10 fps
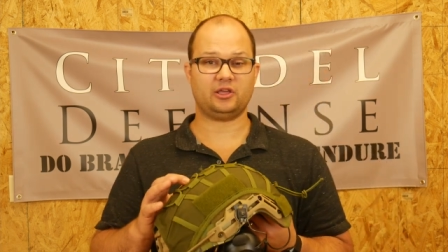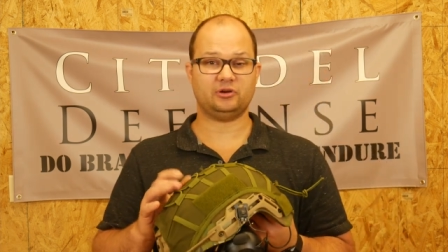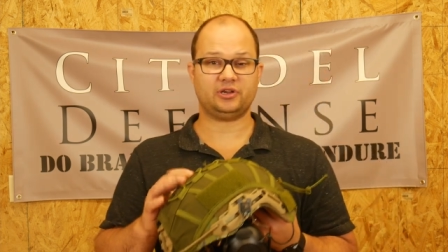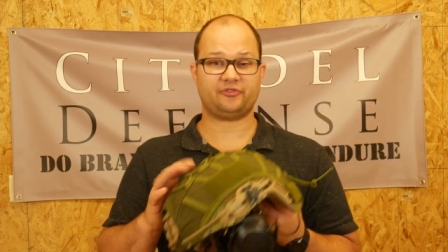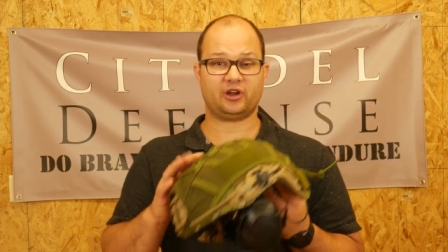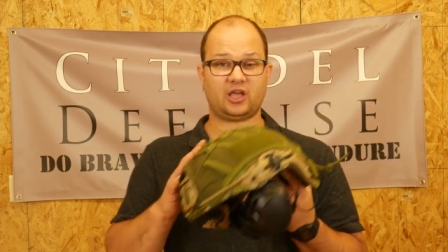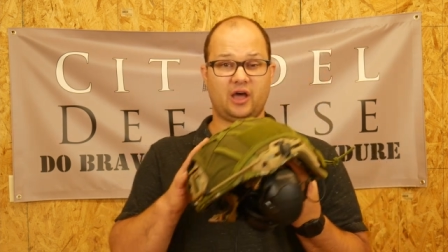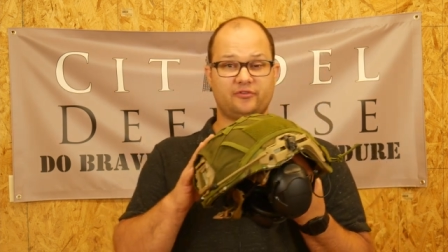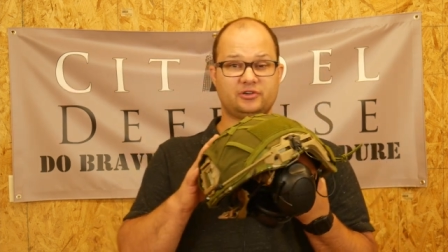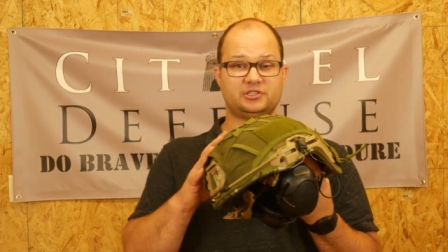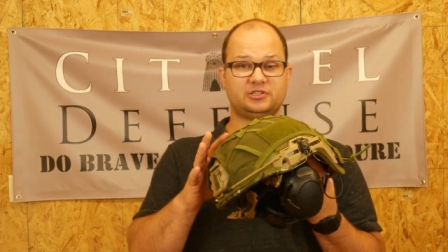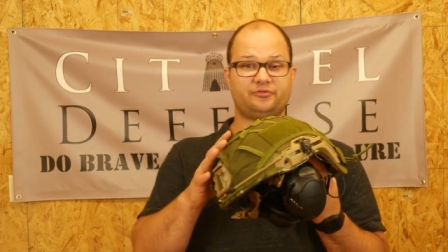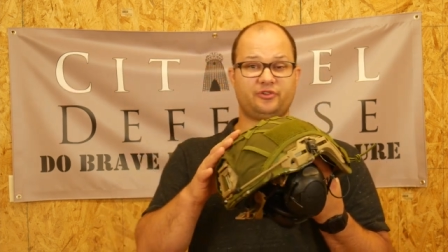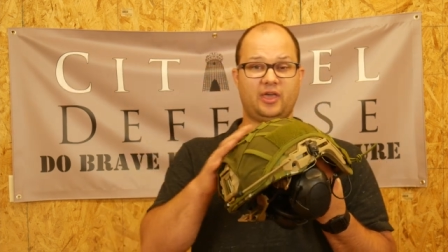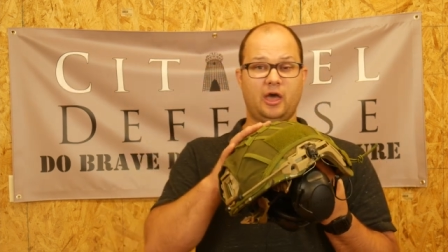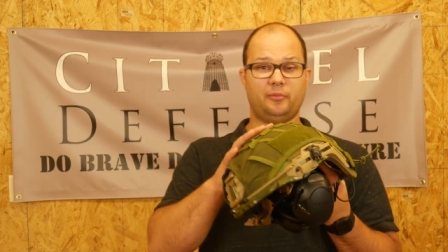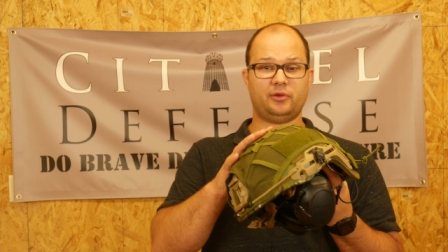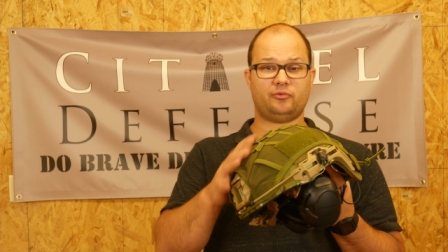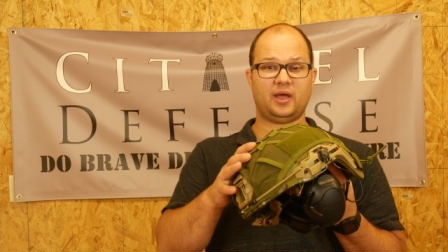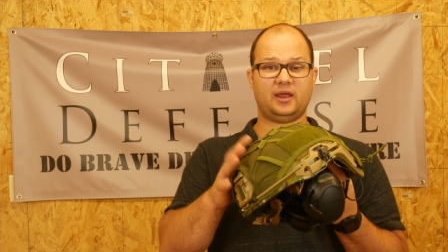you know different covers for the
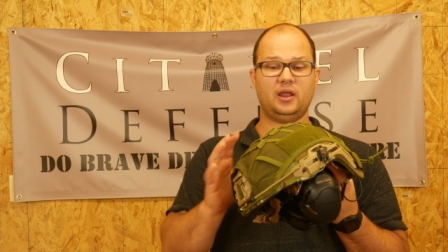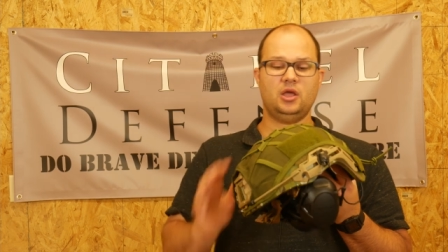helmet, right?